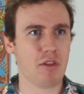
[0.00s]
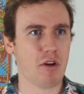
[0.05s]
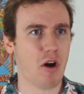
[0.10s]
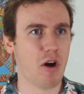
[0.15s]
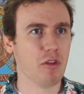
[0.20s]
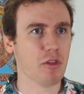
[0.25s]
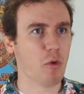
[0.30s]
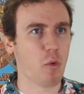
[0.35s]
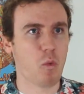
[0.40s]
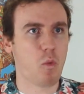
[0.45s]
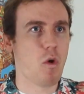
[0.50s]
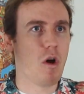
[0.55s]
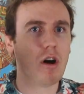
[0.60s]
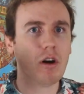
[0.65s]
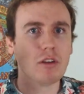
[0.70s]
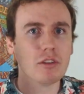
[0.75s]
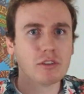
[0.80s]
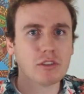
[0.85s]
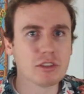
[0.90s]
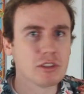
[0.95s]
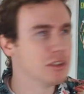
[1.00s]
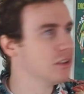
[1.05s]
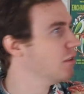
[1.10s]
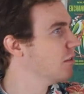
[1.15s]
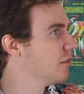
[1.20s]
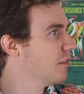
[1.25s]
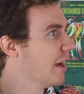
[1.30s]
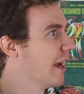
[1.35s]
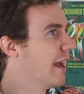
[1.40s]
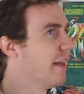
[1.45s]
all the walls
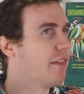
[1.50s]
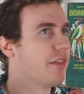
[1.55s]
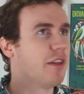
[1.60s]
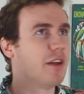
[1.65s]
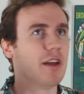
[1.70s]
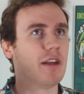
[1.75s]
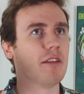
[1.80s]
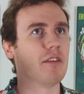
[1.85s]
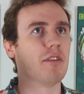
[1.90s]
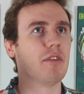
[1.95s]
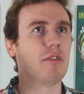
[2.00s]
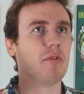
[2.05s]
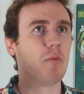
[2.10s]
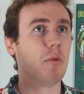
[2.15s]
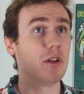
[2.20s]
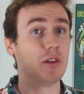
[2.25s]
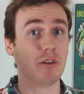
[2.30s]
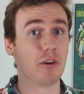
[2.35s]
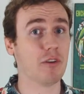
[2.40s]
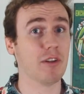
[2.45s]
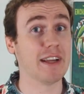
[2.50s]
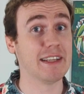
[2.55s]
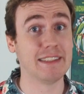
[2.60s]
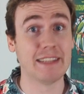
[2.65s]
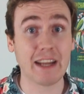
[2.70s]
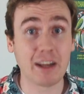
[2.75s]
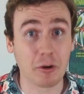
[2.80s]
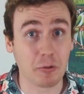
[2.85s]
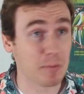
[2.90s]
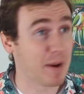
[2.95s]
and what look like
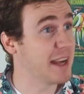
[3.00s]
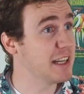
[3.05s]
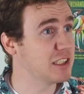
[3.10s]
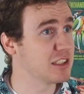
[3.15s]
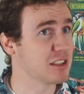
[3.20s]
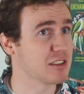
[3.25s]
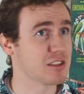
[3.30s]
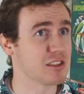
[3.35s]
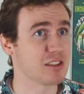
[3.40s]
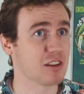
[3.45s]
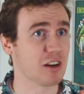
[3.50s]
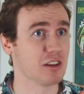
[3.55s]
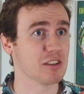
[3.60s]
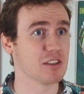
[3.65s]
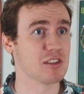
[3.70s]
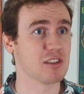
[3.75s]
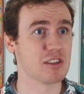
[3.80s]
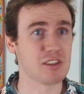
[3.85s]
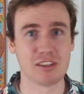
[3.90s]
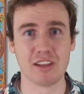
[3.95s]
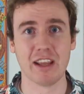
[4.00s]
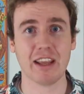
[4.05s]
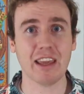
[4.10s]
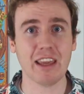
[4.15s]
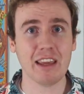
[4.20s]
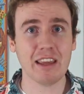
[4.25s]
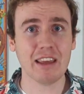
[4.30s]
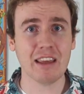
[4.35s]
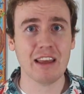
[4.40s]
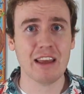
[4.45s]
decorations start
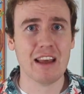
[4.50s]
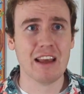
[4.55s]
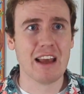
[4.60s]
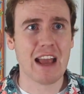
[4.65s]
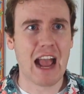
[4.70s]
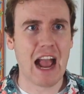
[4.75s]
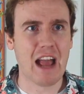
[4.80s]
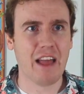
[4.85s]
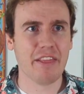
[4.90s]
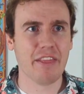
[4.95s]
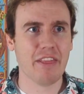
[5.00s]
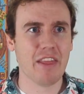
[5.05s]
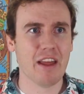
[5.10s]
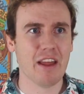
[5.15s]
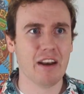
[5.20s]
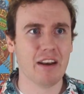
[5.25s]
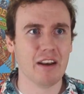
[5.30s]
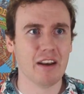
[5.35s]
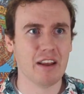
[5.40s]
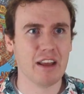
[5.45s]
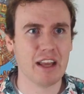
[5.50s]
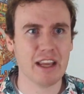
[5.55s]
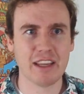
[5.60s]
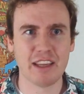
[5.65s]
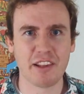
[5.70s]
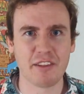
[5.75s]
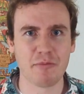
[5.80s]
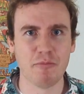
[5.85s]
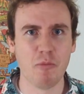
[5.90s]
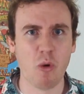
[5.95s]
singing, and then it
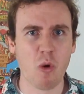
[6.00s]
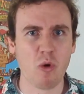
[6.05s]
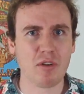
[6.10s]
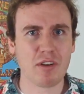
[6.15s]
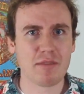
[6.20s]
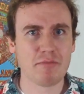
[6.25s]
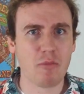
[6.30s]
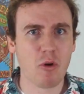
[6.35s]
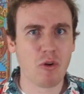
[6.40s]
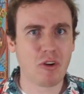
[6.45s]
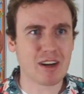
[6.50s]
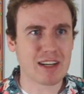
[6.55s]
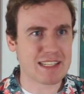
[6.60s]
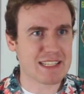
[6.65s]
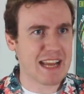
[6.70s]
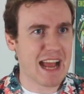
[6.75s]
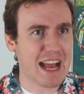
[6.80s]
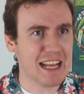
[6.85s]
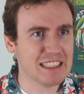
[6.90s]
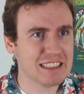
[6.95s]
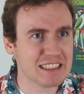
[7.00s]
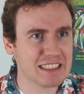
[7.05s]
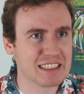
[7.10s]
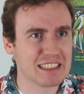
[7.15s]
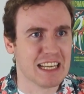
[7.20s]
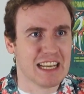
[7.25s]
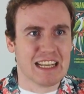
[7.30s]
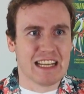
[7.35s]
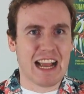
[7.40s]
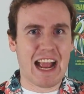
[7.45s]
gets more and more
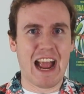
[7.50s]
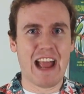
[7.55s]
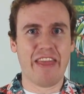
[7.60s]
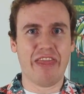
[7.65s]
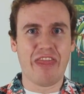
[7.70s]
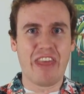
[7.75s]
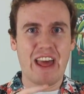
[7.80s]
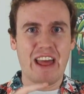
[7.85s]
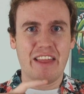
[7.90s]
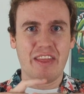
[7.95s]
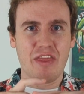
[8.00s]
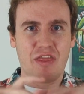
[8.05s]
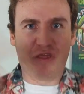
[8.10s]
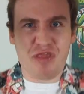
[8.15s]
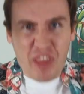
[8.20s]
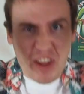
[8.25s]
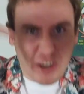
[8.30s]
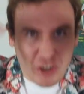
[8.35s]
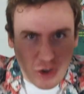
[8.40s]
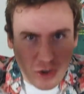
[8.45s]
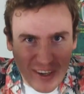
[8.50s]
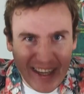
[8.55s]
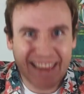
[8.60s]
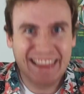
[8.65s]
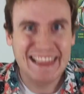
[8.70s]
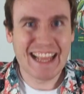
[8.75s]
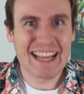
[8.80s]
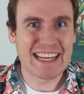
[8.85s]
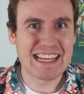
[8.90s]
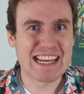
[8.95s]
intense, and then thunder
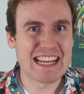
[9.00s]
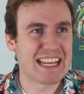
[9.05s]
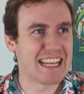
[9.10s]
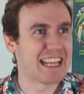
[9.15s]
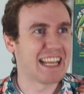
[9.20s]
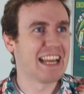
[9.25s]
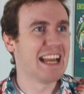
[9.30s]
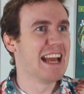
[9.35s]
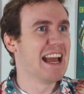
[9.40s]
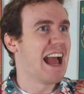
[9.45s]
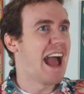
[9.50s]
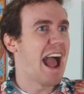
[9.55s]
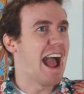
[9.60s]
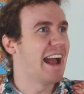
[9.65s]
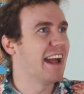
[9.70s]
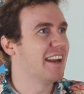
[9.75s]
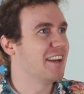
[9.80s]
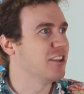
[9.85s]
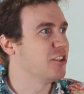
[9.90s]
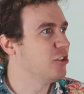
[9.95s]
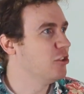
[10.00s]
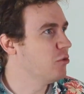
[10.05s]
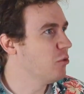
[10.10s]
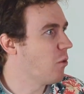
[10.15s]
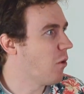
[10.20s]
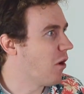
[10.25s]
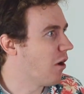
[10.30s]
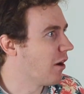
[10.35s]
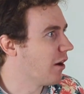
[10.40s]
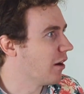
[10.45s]
and lightning, and you
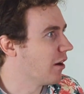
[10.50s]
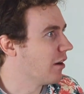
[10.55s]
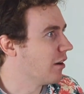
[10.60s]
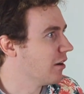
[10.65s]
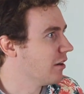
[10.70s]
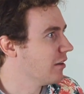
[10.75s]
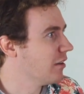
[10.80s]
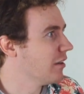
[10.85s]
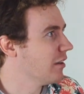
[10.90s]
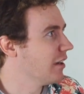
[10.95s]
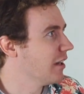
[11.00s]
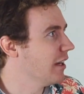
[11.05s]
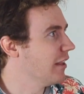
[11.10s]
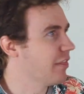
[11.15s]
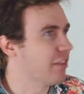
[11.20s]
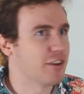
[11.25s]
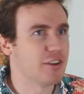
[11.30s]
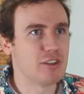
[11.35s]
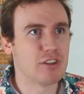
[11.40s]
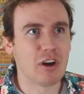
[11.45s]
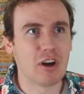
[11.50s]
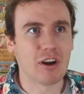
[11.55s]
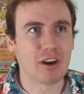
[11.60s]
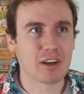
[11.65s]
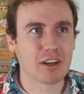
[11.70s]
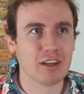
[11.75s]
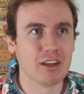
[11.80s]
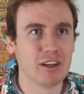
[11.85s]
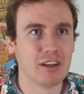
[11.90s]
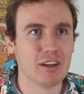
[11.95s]
are in the
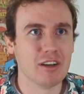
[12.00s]
dark,